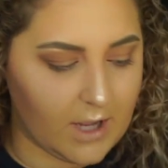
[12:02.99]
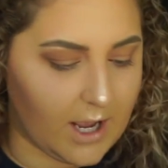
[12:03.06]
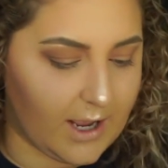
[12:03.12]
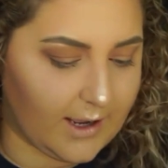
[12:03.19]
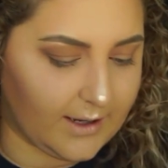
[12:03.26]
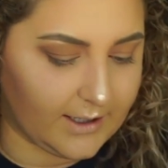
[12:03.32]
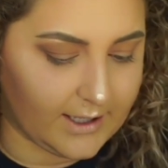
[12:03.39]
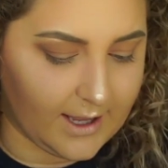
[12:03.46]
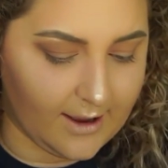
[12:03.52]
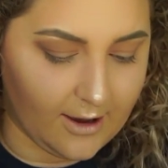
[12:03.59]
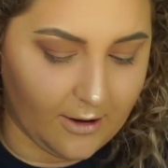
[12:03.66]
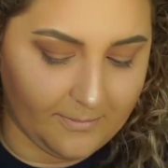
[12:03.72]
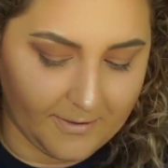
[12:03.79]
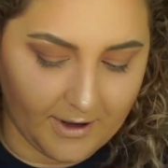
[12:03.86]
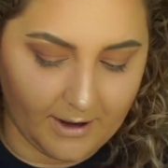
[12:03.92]
I can't
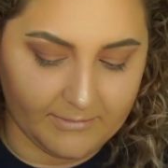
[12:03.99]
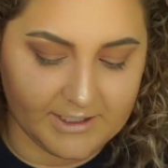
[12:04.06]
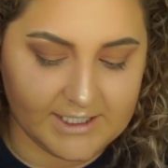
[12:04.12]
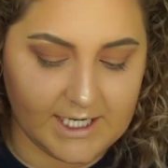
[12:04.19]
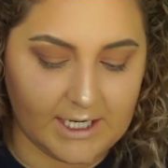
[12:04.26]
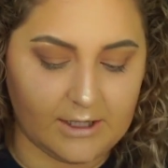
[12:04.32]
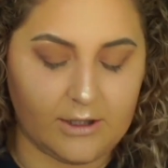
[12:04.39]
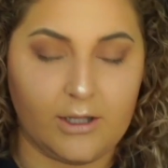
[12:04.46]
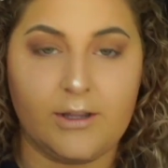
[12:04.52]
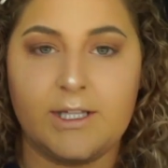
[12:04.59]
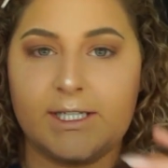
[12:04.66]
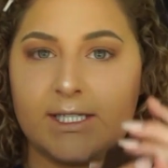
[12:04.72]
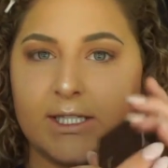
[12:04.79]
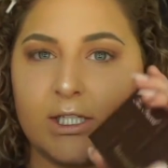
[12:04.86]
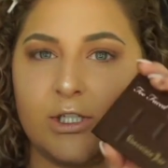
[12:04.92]
help it. I'm gonna take a look.
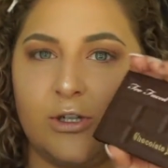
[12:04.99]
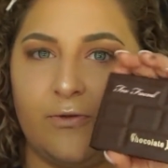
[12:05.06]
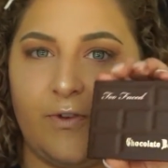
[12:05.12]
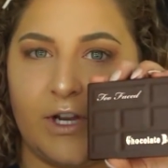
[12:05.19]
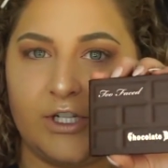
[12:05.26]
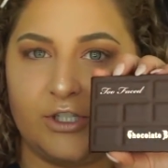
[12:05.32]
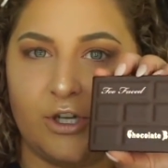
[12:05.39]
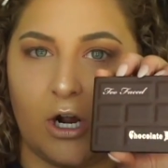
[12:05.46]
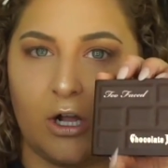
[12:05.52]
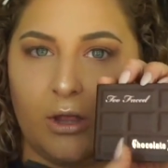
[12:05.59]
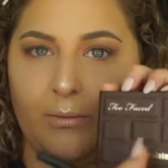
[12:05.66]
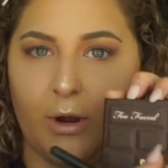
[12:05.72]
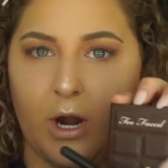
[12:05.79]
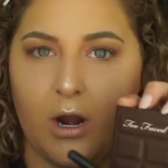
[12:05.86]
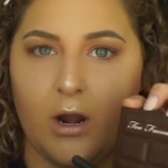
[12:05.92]
This is the Too Faced
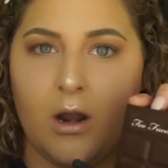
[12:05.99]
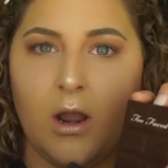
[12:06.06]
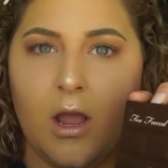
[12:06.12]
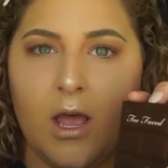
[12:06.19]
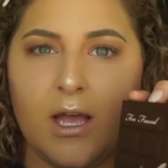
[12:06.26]
chocolate bar.